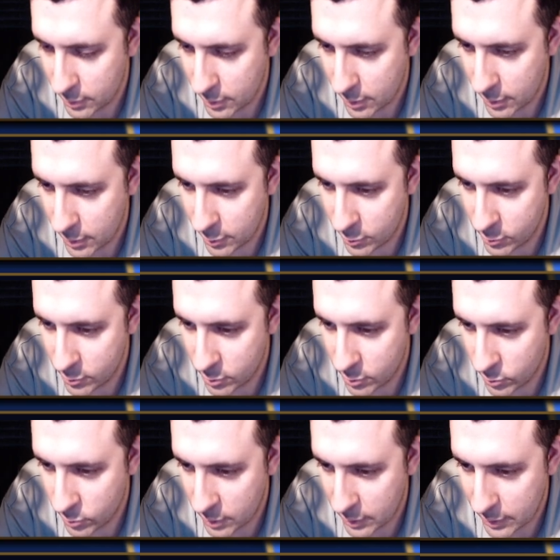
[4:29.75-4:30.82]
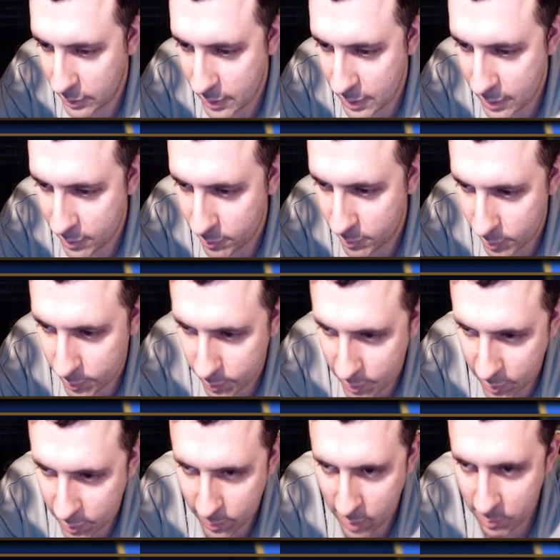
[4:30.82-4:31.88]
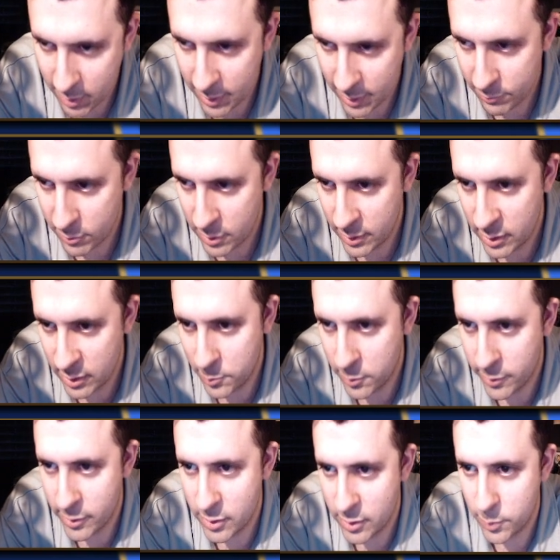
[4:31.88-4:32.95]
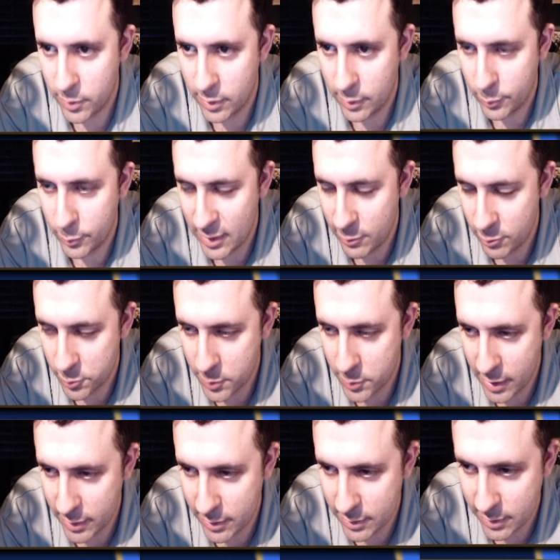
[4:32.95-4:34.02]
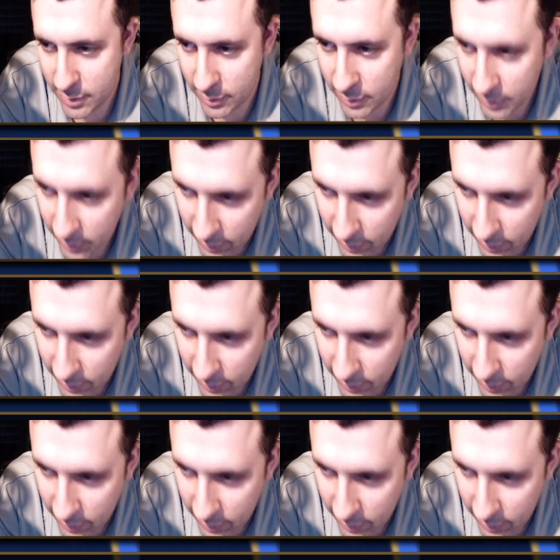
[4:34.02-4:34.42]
And here's the trick that I, now be different on this boss, but when I was practicing,